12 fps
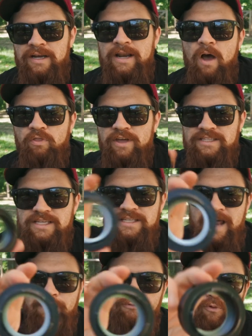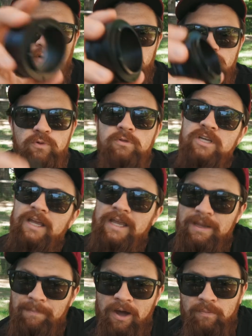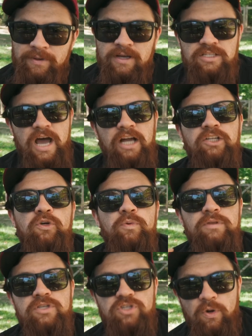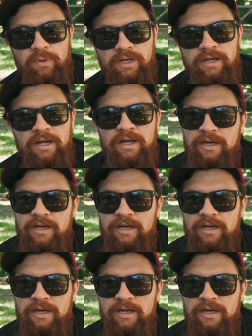Now, this is an M42 to E mount because I shoot with Sony.